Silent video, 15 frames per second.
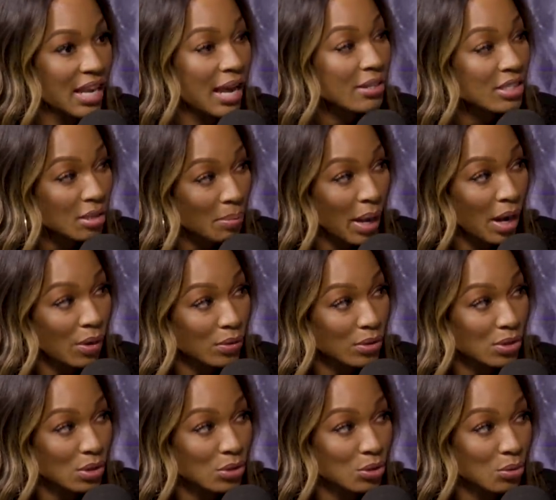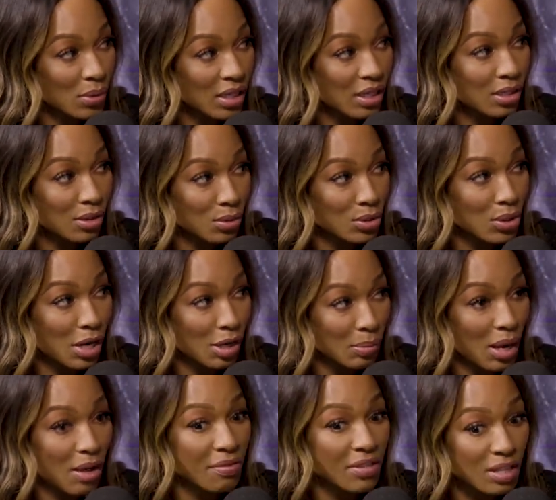That's the power of social media you were talking
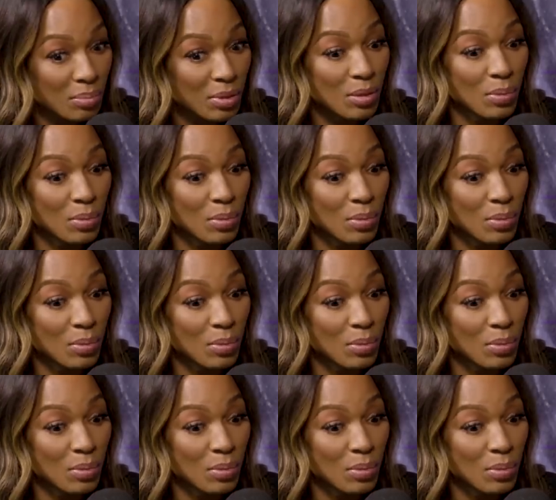about. Then mm-hmm.